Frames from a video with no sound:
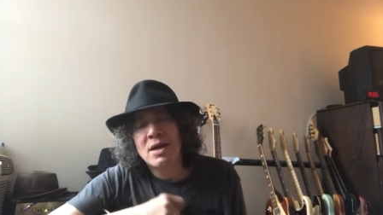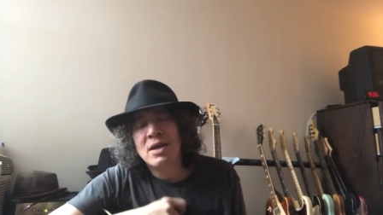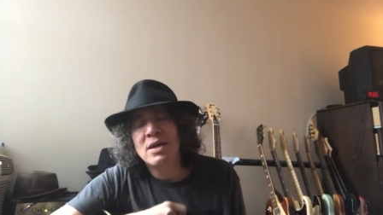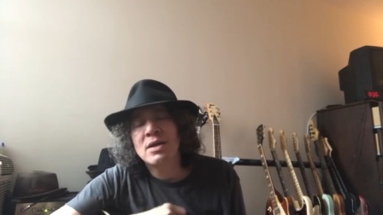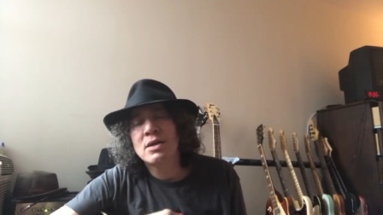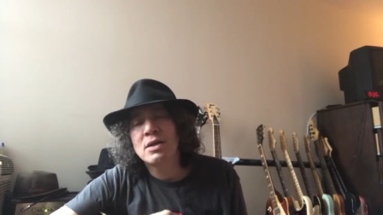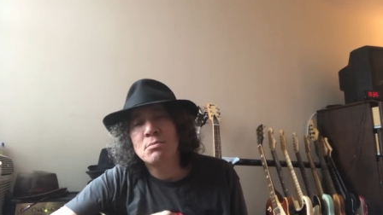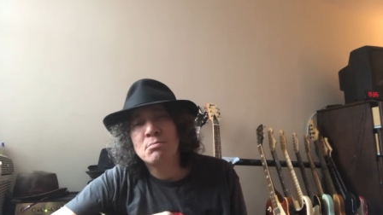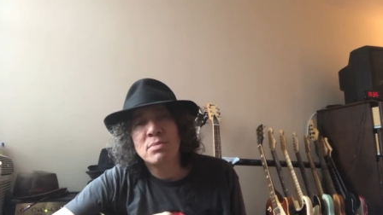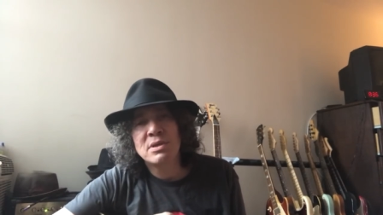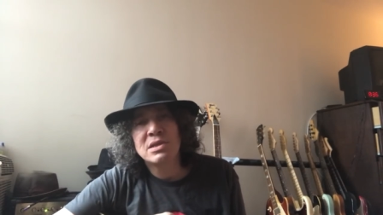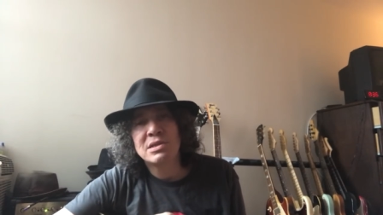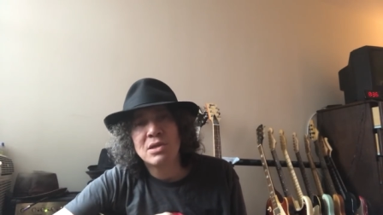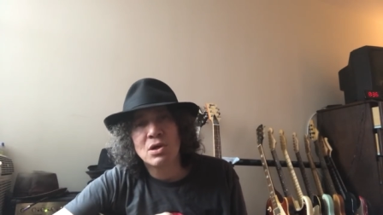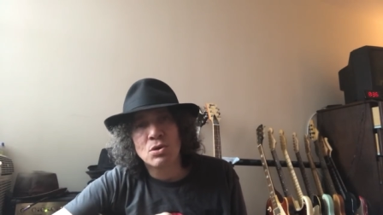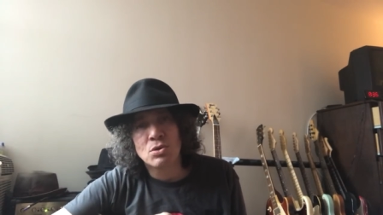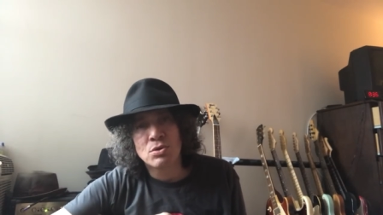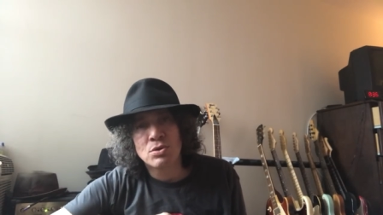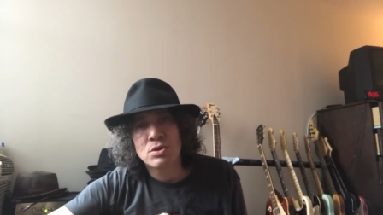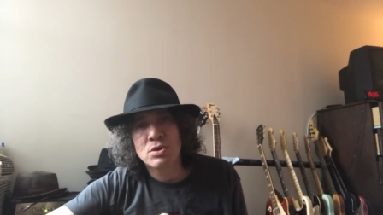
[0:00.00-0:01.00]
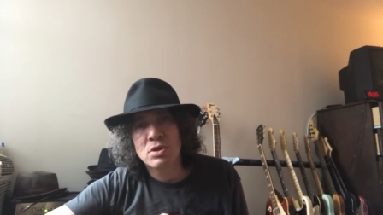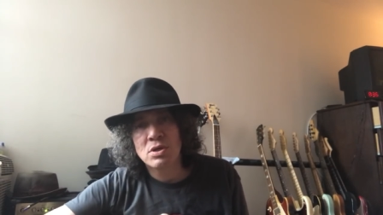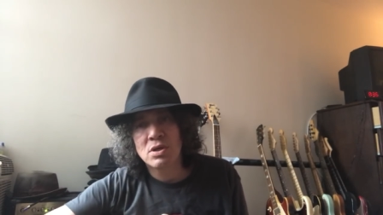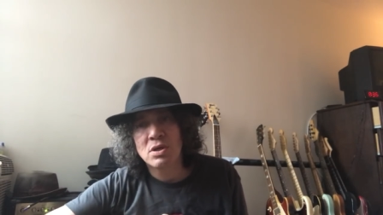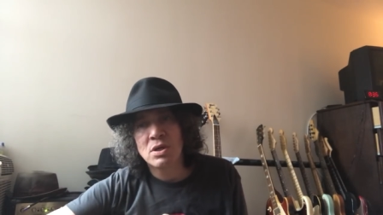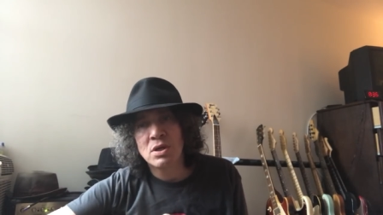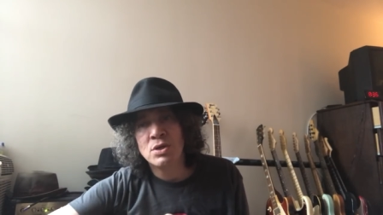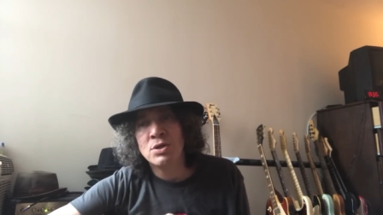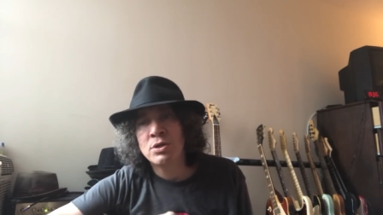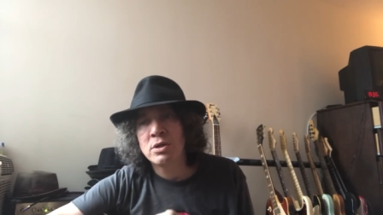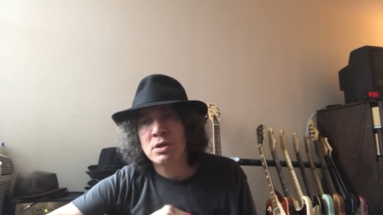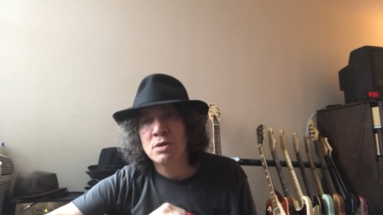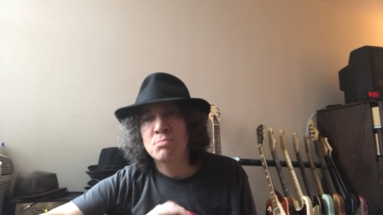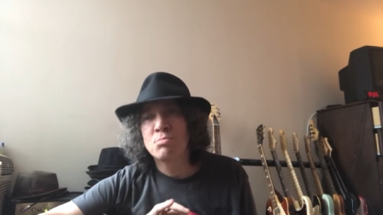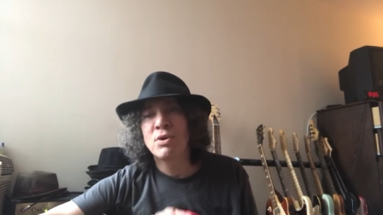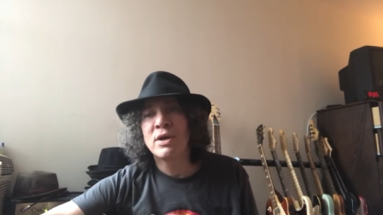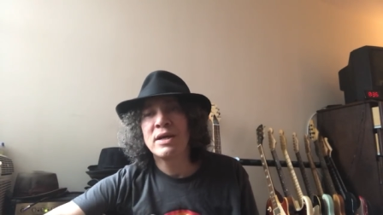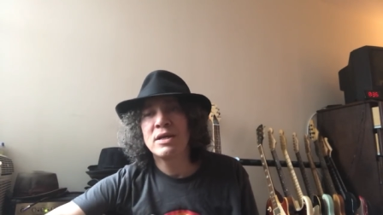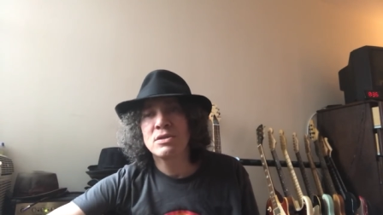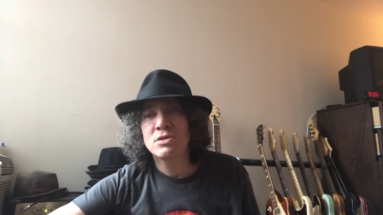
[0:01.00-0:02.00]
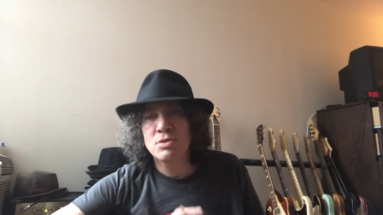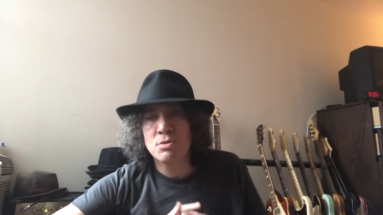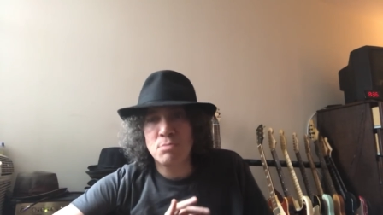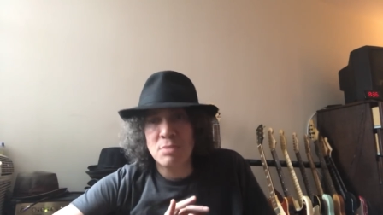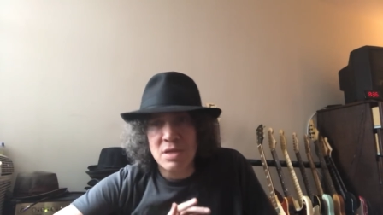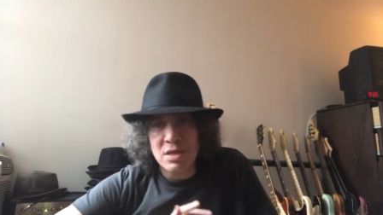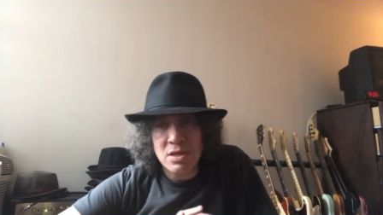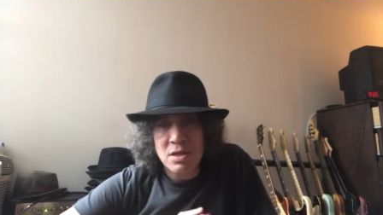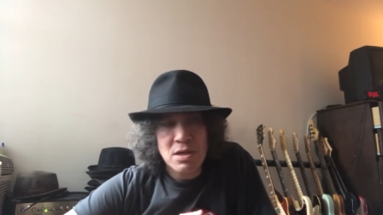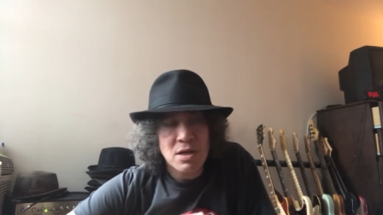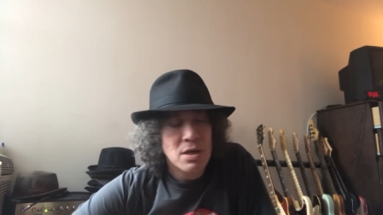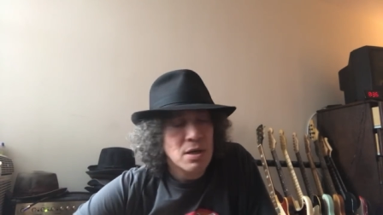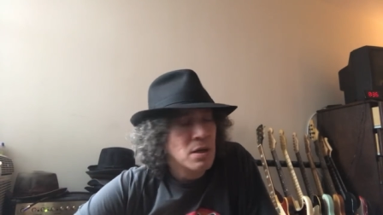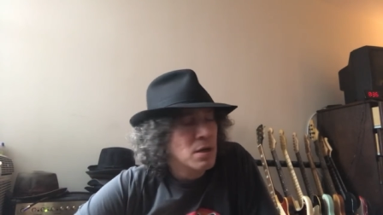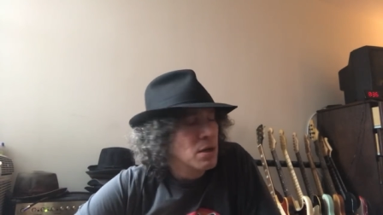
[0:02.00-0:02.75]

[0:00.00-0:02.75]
it can be lowered. You could bring it to me.